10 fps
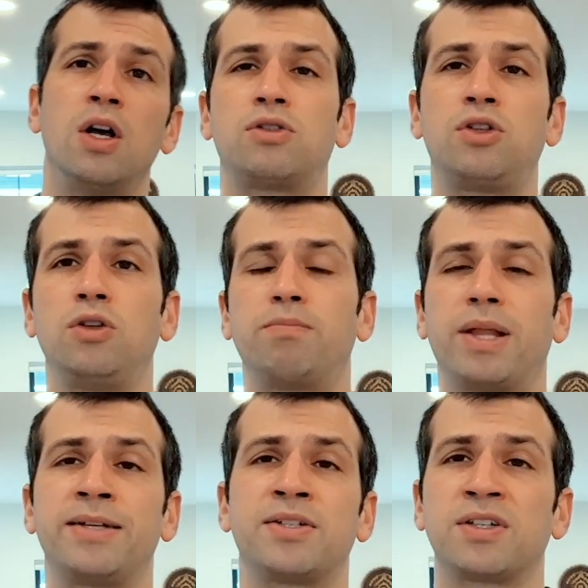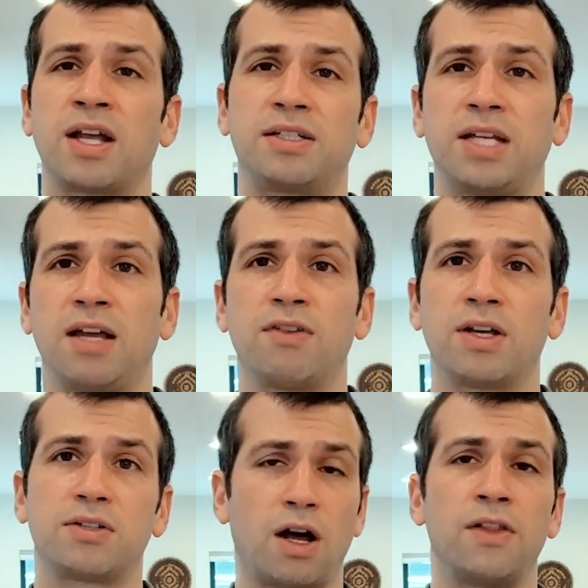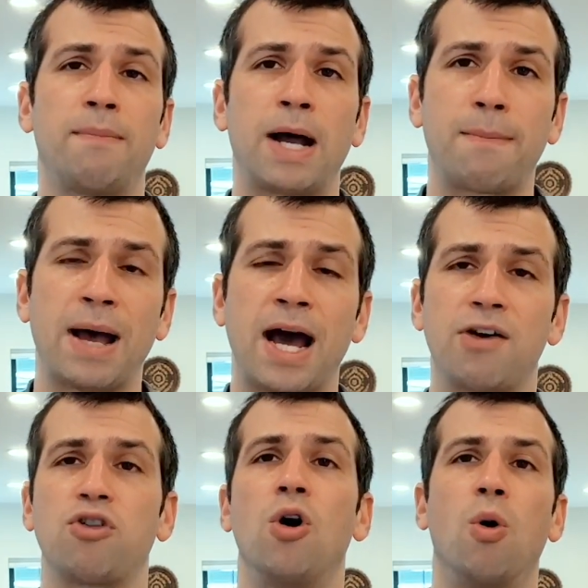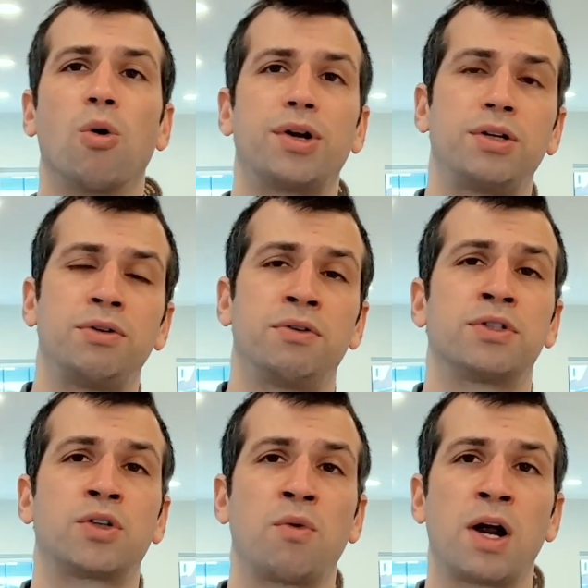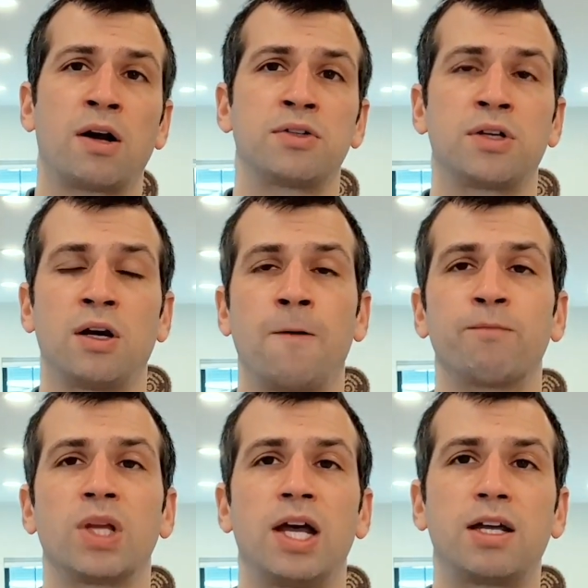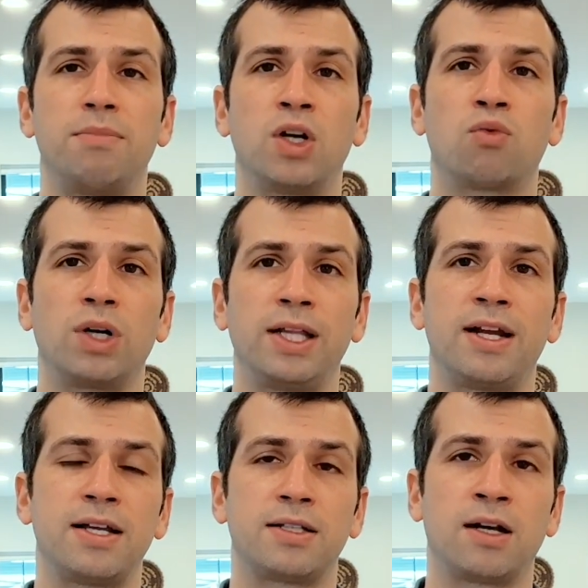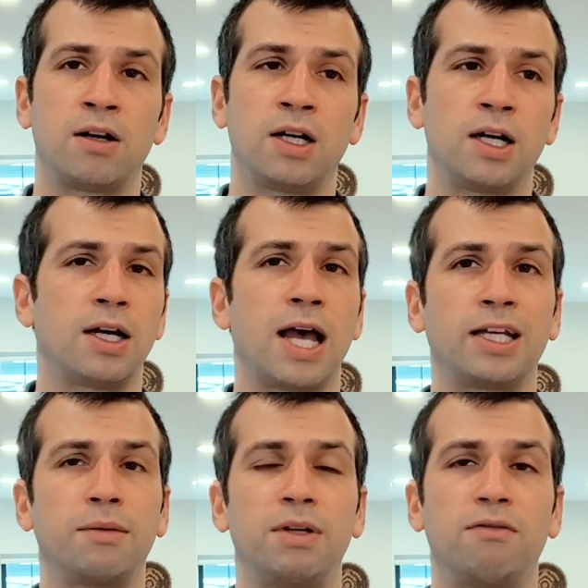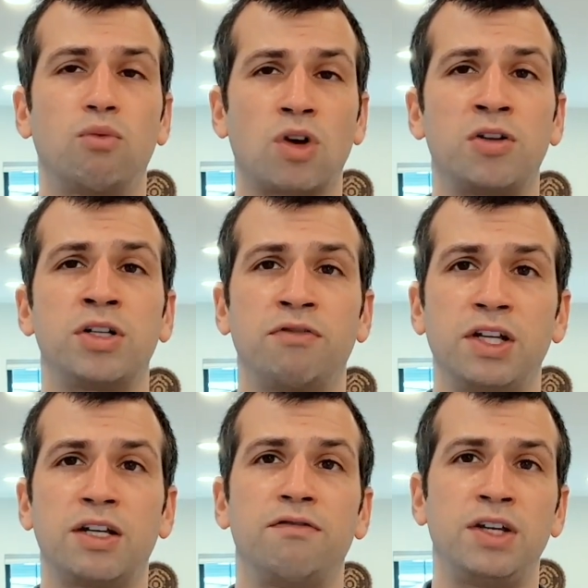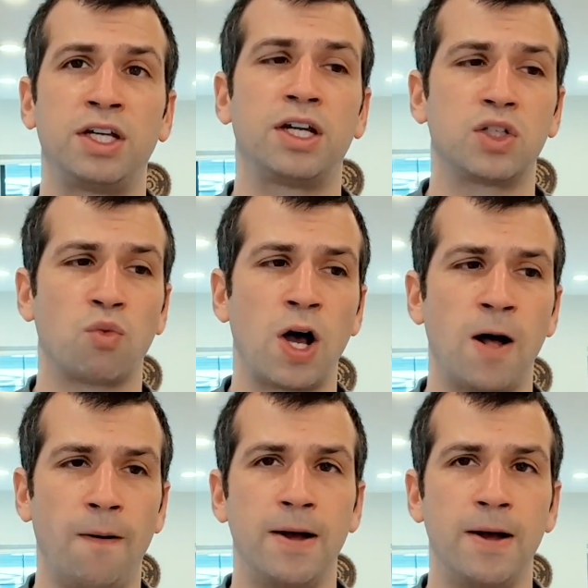to places like Davis on the bike path or to Union Square. So it can be a really nice area and can be relatively convenient as well.